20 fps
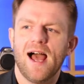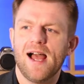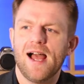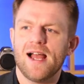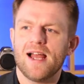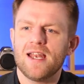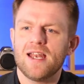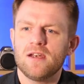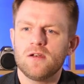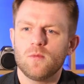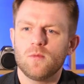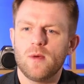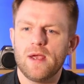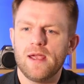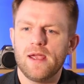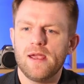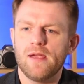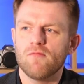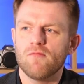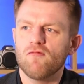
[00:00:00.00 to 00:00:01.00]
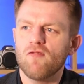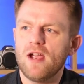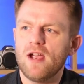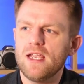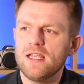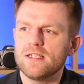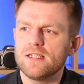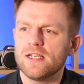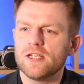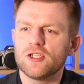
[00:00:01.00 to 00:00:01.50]
and we're
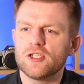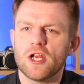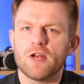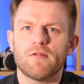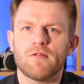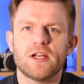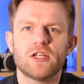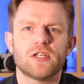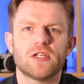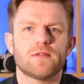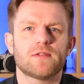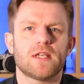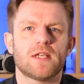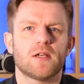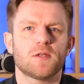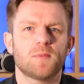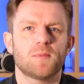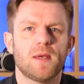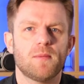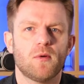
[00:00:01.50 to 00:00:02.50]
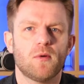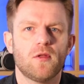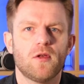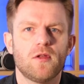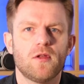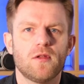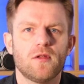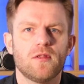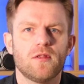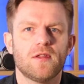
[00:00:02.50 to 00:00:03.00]
raising a generation of salespeople
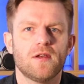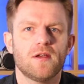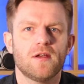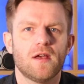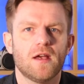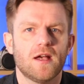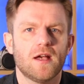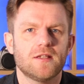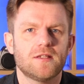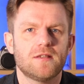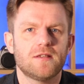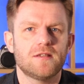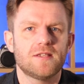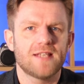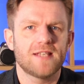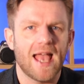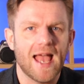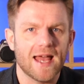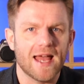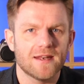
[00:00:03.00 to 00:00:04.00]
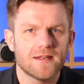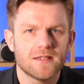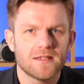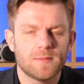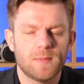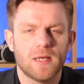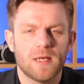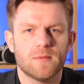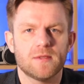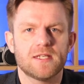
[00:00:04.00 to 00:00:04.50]
that are scared
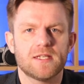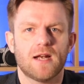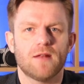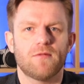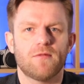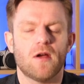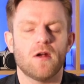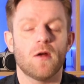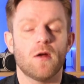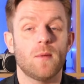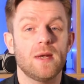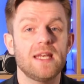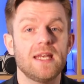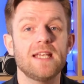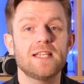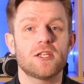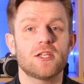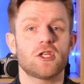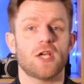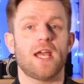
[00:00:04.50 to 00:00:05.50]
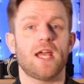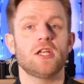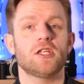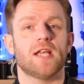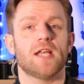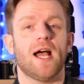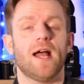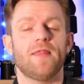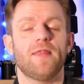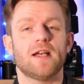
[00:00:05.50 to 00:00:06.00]
to pick up the telephone, and we need to
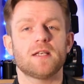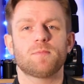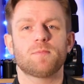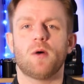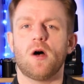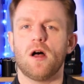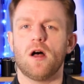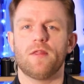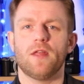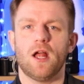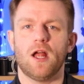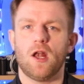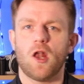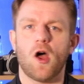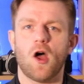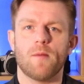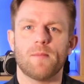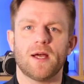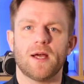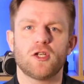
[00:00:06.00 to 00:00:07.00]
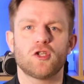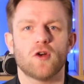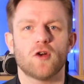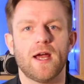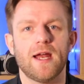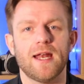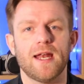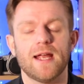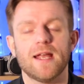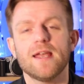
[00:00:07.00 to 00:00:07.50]
change that, and that's part of a lot of my
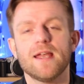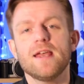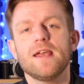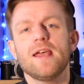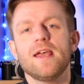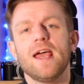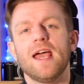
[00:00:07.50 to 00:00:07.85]
training.